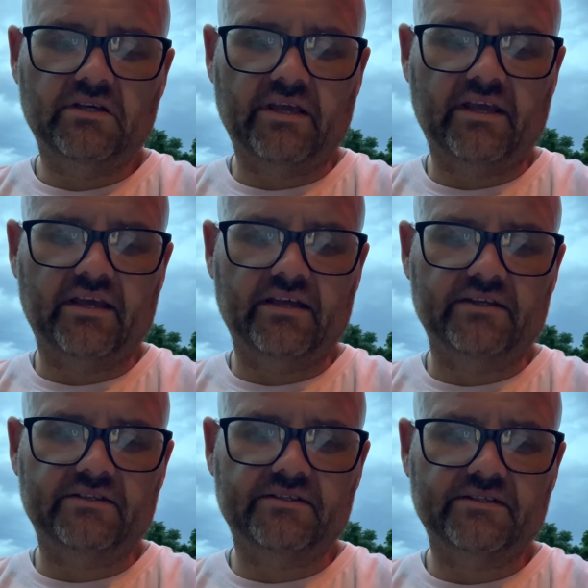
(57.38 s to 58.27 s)

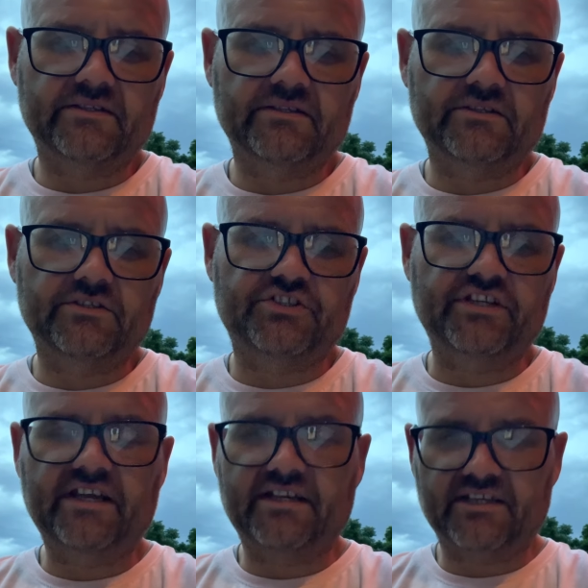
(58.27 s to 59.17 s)
And
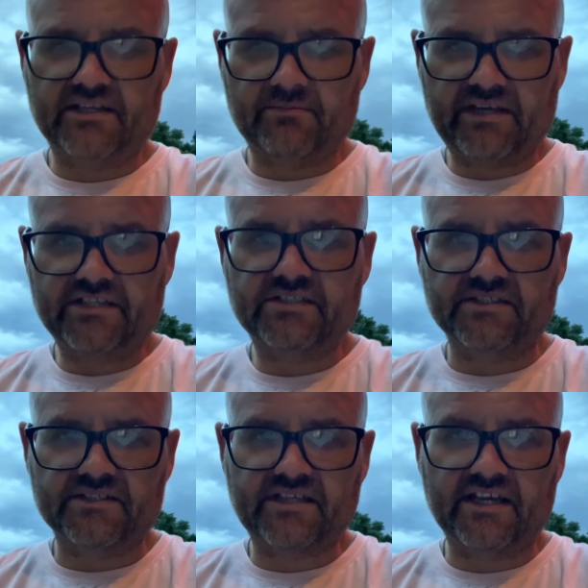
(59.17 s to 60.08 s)
she ended up catching
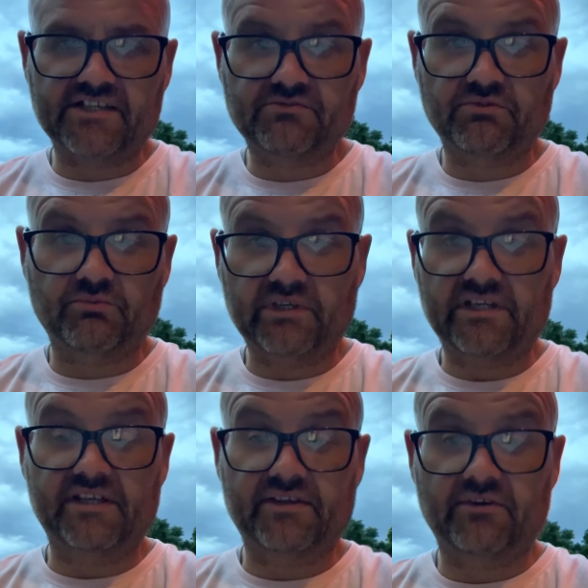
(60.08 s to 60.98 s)
this case with one
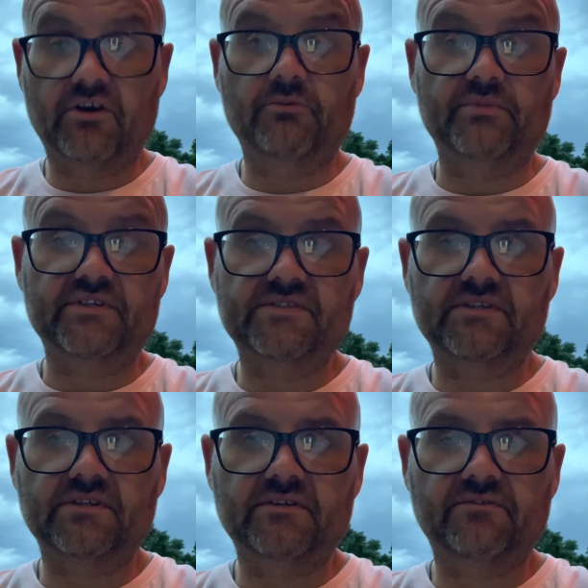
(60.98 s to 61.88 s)
of the other homies
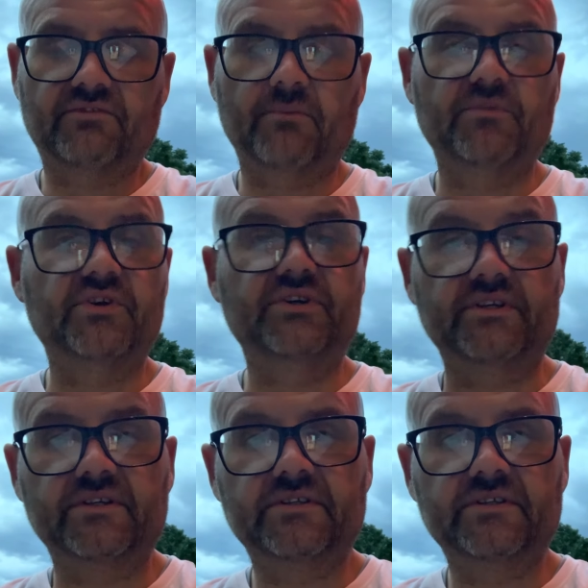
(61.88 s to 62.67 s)
from the hood.